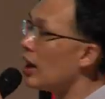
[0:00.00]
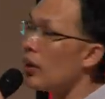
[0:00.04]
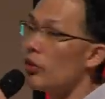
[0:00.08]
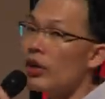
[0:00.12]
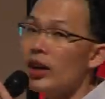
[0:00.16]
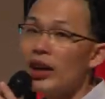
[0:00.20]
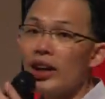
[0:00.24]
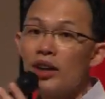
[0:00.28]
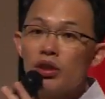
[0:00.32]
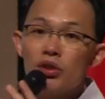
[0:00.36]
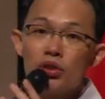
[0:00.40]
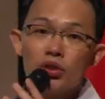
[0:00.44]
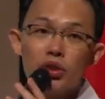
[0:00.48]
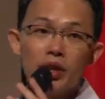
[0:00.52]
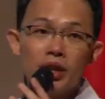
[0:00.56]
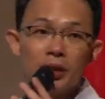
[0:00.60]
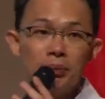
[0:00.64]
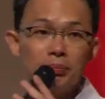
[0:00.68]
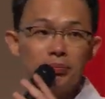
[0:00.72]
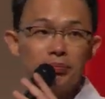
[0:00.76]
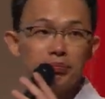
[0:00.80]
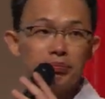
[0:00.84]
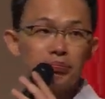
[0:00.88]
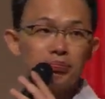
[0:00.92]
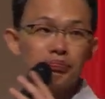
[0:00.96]
direct
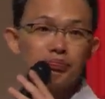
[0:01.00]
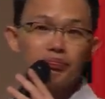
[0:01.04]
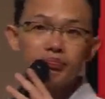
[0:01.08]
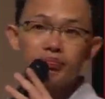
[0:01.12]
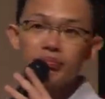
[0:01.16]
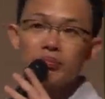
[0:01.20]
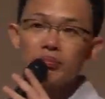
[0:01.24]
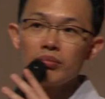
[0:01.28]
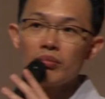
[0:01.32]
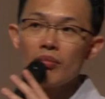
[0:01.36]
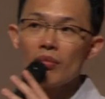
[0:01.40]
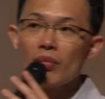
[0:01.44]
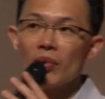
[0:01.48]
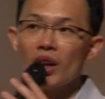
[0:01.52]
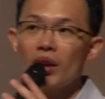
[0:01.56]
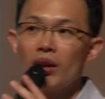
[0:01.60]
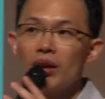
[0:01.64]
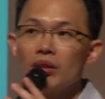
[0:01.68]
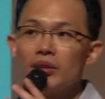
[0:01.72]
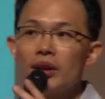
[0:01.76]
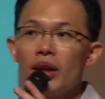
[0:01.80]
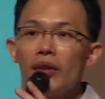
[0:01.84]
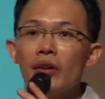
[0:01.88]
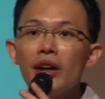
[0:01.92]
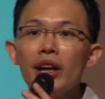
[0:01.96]
entry.
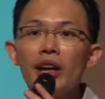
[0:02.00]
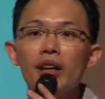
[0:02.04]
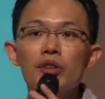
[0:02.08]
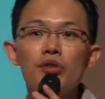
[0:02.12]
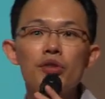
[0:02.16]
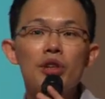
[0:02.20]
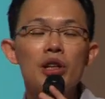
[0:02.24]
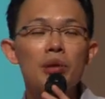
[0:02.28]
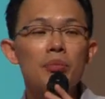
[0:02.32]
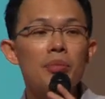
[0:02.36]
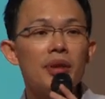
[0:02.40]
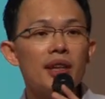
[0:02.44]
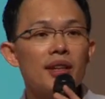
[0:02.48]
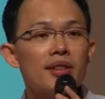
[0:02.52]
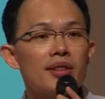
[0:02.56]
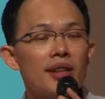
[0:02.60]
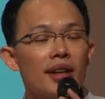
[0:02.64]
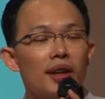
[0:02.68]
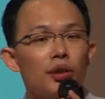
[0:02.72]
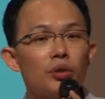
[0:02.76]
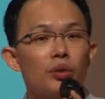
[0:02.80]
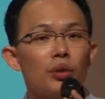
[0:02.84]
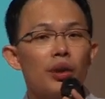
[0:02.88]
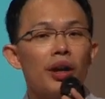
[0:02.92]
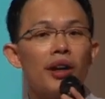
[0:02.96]
Direct entry means
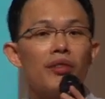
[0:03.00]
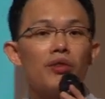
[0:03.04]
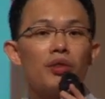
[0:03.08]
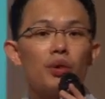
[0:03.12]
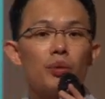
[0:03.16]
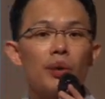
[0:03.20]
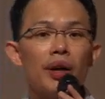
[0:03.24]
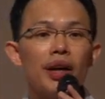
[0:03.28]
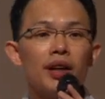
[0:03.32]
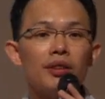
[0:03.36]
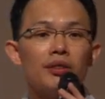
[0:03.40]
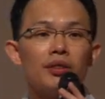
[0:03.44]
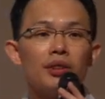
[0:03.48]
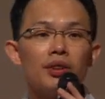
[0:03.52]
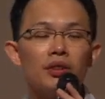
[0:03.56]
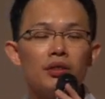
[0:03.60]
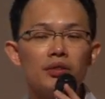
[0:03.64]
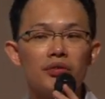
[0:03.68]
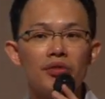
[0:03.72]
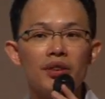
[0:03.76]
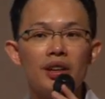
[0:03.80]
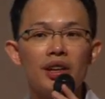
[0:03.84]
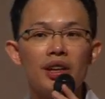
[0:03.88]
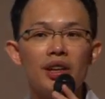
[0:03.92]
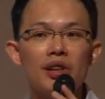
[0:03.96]
that you don't have to wait until
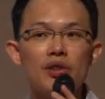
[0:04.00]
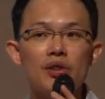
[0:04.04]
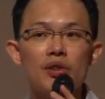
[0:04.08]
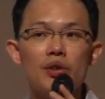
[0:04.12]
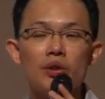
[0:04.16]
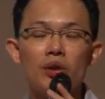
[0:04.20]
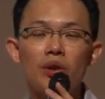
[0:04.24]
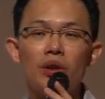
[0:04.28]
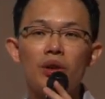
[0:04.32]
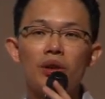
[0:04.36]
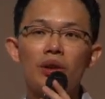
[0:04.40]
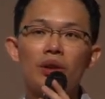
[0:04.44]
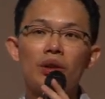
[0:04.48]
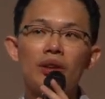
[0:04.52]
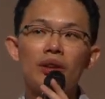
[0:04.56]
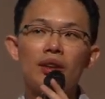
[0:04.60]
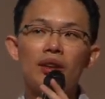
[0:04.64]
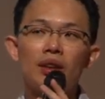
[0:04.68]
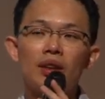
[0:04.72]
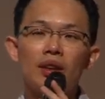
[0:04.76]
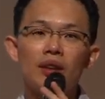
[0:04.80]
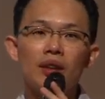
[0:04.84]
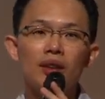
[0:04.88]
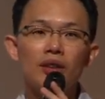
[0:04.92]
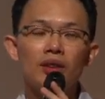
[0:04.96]
you finish your
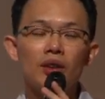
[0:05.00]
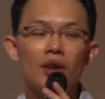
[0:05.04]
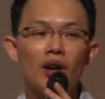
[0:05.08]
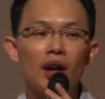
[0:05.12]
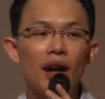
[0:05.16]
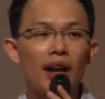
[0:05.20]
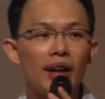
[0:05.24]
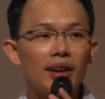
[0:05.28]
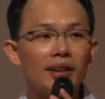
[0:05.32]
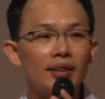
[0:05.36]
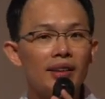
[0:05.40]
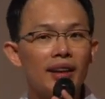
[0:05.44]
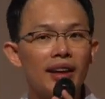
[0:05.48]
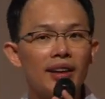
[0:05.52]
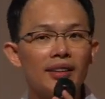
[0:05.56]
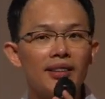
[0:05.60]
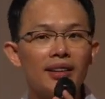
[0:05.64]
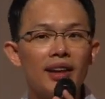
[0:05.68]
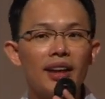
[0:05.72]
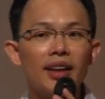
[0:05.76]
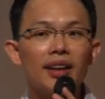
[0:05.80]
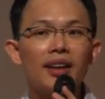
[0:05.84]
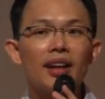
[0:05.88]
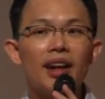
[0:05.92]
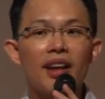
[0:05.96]
higher
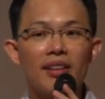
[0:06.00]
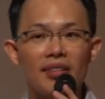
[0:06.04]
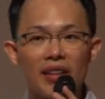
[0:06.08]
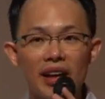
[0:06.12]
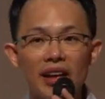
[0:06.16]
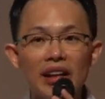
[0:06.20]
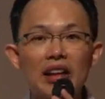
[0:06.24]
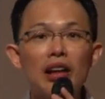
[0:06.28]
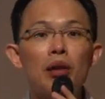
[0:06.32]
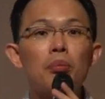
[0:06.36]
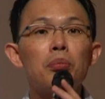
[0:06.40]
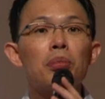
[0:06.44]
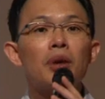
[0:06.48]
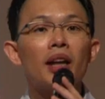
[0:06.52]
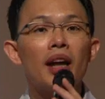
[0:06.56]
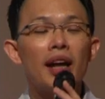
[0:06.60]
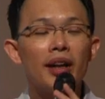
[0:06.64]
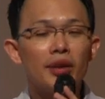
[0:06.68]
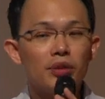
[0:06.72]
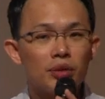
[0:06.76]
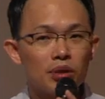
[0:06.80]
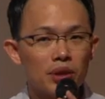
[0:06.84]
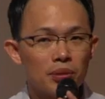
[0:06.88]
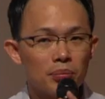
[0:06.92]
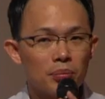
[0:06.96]
NITEC and then
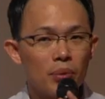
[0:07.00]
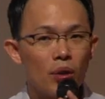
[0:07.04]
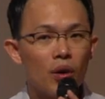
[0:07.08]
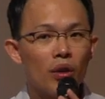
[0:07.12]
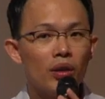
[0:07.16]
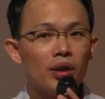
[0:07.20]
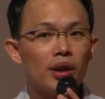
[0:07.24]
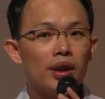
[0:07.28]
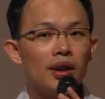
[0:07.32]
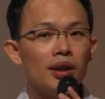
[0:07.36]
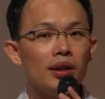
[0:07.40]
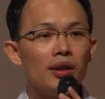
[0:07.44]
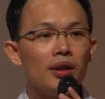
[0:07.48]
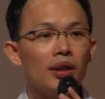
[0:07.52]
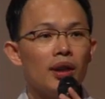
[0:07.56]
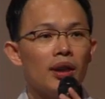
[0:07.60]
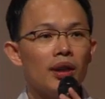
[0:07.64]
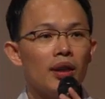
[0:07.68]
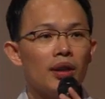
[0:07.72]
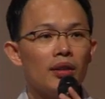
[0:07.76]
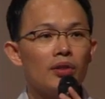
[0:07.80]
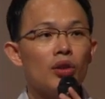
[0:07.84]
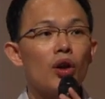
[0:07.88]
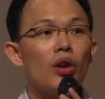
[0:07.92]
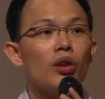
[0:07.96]
apply to the poly,
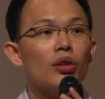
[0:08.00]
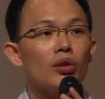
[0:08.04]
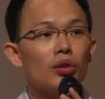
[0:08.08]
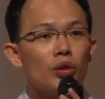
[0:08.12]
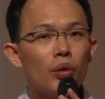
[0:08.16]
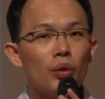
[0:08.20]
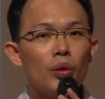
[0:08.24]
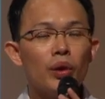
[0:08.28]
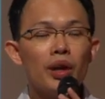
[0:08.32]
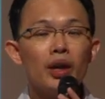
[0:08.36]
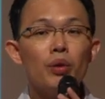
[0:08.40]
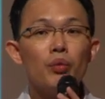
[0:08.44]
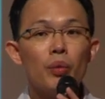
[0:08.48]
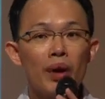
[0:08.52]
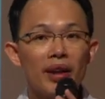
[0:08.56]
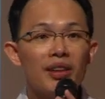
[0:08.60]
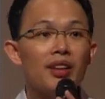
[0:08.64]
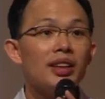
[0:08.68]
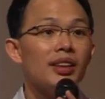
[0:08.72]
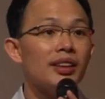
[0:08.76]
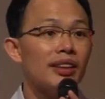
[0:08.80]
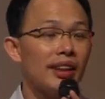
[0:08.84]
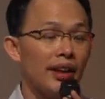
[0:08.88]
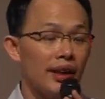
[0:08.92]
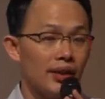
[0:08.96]
not knowing
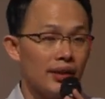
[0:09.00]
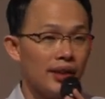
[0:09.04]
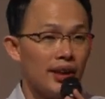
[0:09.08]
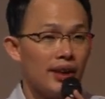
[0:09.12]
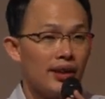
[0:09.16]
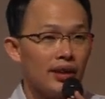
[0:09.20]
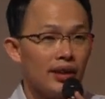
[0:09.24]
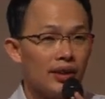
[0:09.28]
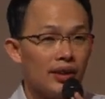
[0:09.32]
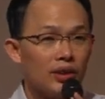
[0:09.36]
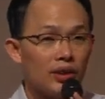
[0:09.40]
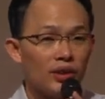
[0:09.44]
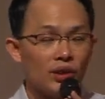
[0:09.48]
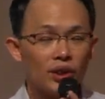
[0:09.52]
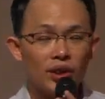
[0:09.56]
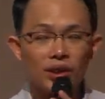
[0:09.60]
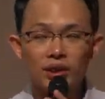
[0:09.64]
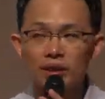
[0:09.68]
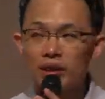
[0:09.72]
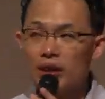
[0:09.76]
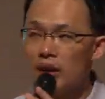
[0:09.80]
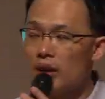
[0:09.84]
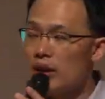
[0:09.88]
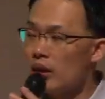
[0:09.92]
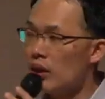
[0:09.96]
whether you can get in or
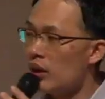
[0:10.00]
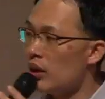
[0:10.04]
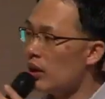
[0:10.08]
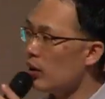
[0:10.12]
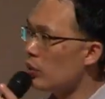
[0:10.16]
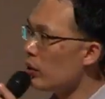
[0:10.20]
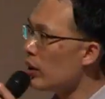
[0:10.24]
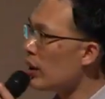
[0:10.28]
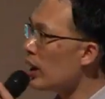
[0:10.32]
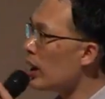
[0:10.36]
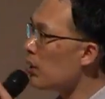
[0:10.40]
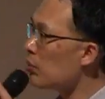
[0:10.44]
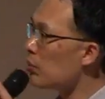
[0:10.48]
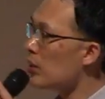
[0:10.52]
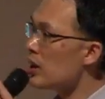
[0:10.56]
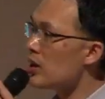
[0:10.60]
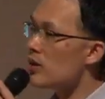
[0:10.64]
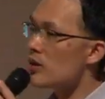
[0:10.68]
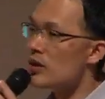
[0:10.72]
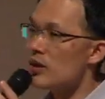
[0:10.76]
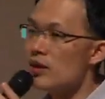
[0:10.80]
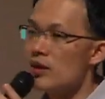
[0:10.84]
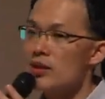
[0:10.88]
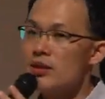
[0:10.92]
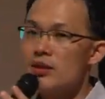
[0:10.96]
not. What
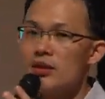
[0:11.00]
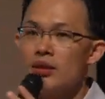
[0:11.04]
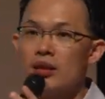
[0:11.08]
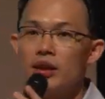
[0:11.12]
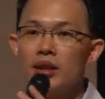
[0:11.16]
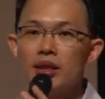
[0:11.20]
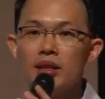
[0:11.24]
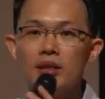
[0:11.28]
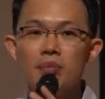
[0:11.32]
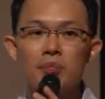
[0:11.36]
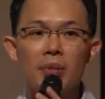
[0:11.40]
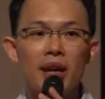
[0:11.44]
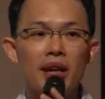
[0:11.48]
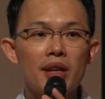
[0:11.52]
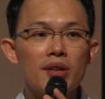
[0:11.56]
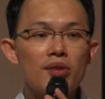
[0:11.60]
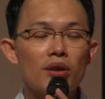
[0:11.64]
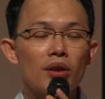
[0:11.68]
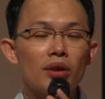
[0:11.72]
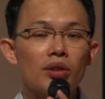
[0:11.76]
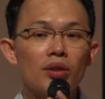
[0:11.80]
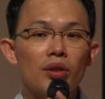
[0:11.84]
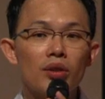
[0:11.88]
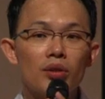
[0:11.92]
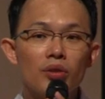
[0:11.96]
happens is it's
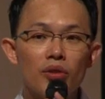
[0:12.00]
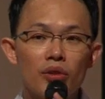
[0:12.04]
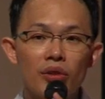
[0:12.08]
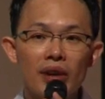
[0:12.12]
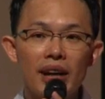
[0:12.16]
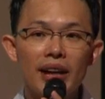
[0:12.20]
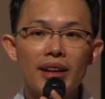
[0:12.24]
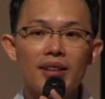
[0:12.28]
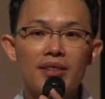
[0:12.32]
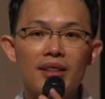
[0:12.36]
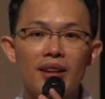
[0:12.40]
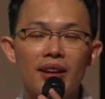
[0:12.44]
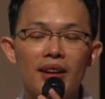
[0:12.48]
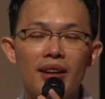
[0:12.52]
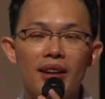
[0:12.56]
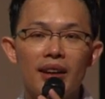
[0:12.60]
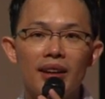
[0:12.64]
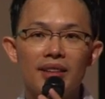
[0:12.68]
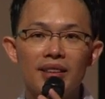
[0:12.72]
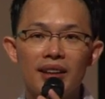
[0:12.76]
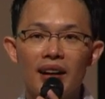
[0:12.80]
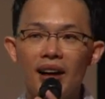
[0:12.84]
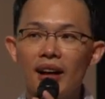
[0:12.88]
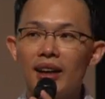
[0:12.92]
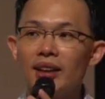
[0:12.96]
based on your grade
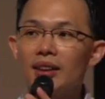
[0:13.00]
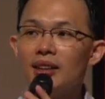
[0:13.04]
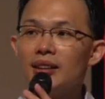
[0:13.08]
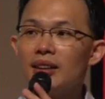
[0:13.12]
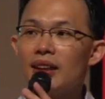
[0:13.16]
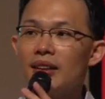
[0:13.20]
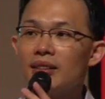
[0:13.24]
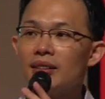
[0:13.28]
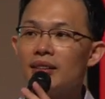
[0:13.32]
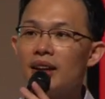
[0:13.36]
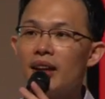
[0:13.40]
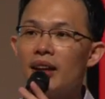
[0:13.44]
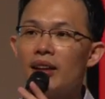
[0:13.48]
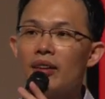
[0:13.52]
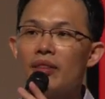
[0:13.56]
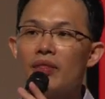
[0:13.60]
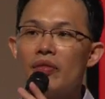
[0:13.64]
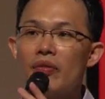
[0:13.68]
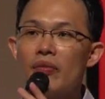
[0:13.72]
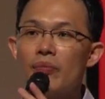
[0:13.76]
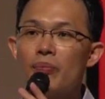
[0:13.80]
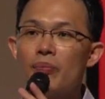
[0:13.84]
at the higher NITEC.